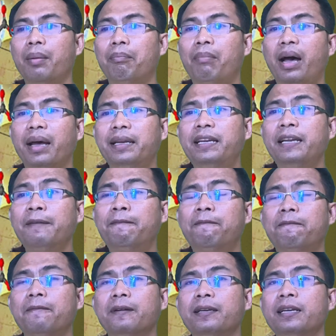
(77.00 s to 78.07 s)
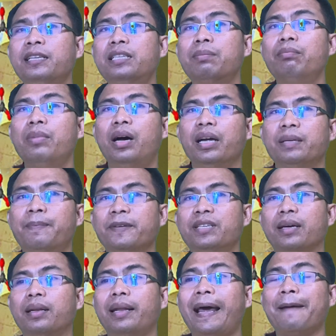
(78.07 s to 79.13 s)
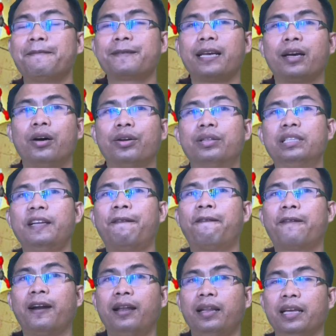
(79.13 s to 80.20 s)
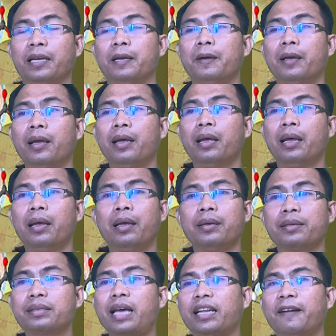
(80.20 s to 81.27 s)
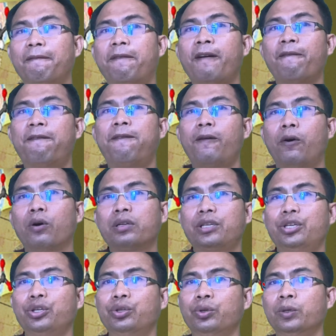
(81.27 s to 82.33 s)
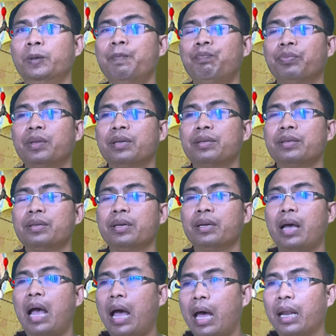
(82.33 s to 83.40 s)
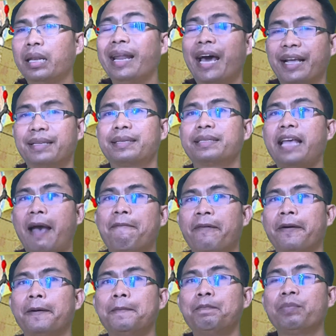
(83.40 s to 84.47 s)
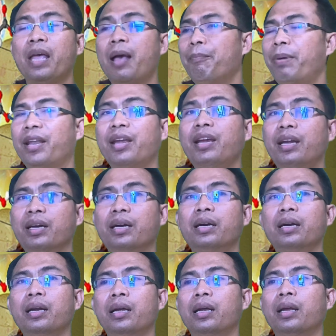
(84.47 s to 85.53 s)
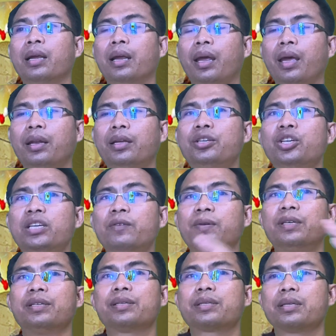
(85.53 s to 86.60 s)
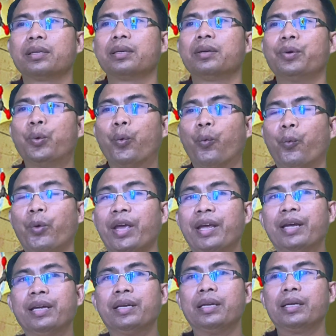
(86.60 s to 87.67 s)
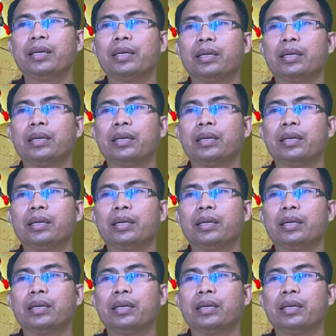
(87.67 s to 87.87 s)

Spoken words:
might determine project life cycle differently, started from 4 to 9 steps. But here in the universe, we